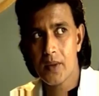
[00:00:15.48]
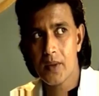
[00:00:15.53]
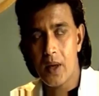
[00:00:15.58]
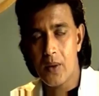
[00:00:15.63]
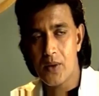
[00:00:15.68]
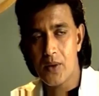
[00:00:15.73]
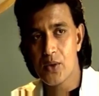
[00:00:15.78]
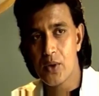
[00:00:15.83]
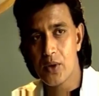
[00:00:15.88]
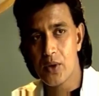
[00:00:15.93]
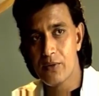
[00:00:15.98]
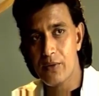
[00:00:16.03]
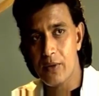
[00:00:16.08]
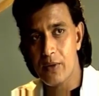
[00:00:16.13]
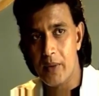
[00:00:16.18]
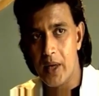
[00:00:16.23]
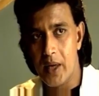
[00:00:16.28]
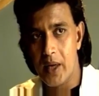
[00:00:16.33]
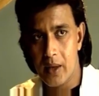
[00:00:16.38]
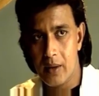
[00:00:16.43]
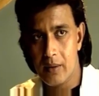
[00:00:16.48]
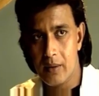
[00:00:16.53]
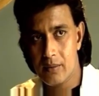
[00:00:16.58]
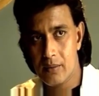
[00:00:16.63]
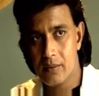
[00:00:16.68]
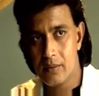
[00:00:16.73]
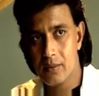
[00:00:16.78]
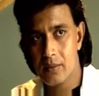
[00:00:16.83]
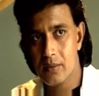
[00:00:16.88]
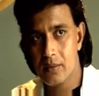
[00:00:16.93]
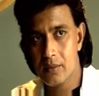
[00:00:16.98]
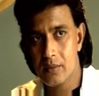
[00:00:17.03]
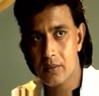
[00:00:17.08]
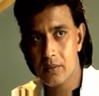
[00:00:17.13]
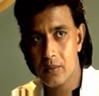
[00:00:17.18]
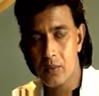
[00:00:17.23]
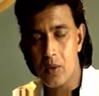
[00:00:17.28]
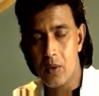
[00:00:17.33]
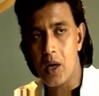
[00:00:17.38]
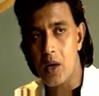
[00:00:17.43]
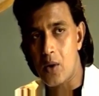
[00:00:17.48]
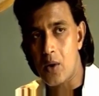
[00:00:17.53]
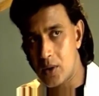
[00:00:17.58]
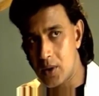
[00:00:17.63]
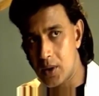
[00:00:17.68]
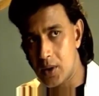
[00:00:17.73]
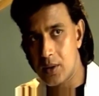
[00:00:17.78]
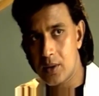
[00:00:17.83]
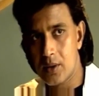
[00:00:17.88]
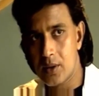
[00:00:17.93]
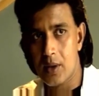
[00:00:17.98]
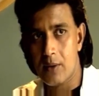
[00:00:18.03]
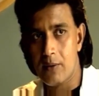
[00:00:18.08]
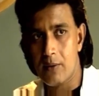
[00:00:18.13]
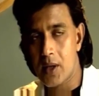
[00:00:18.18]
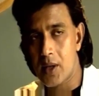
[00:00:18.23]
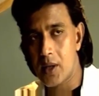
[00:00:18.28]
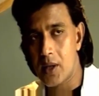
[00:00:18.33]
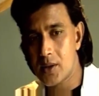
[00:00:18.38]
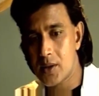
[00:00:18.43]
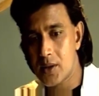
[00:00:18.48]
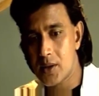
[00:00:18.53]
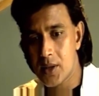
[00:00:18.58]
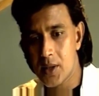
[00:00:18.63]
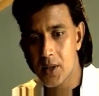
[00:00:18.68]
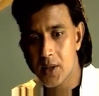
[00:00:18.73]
I was going for my workout in Talwakars.